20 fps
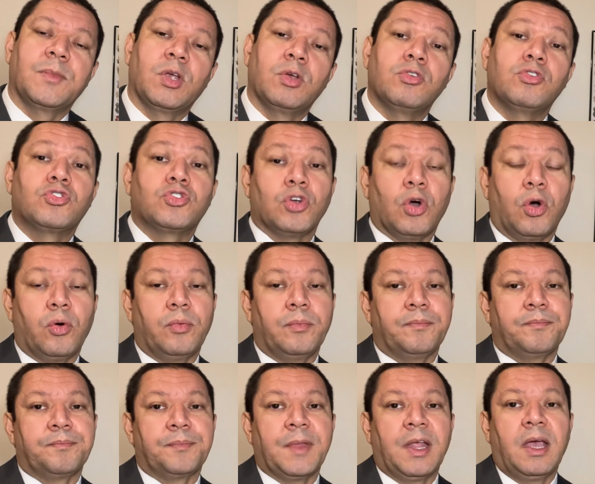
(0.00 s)
So,
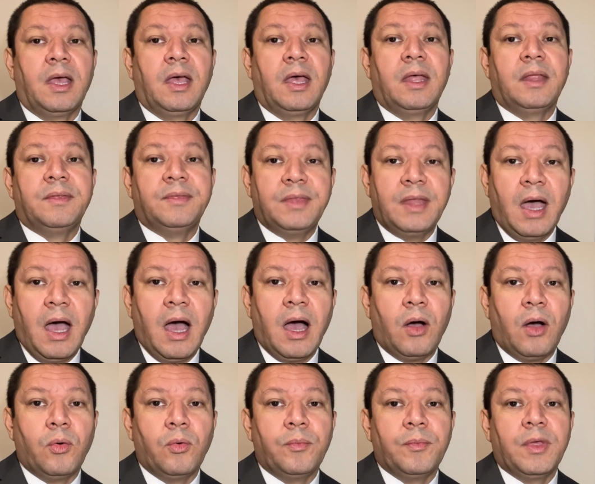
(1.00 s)

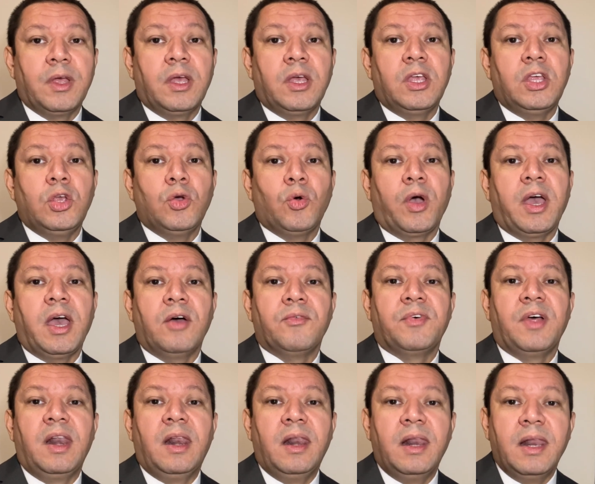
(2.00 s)
now you
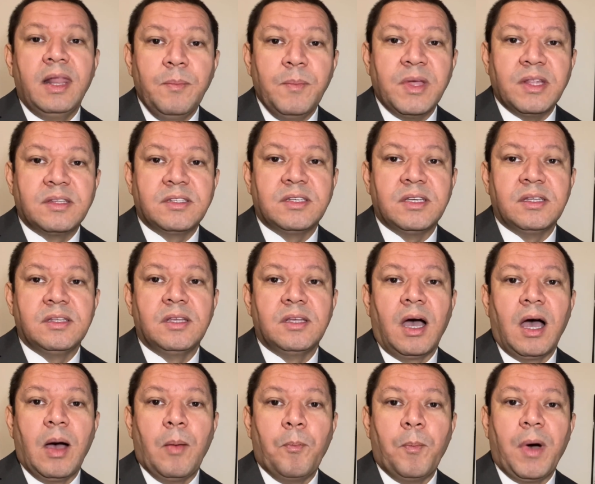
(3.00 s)
have a limited
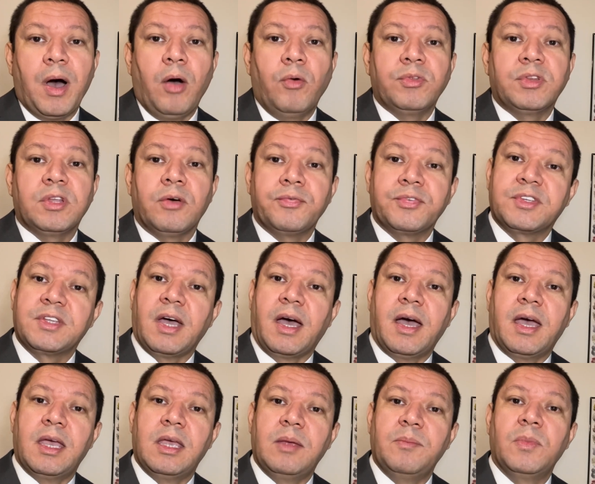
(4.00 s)
amount of
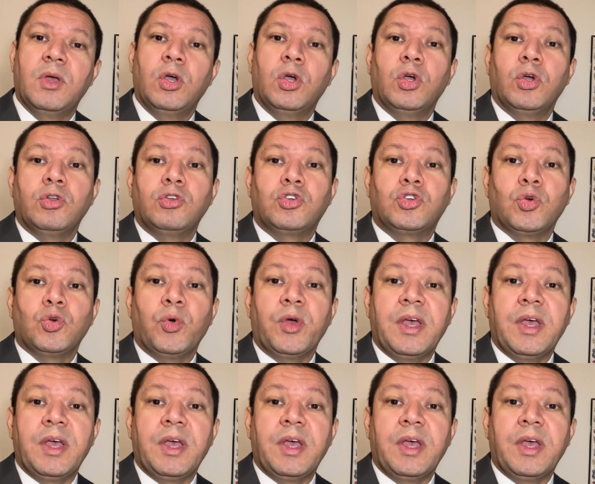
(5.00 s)
time to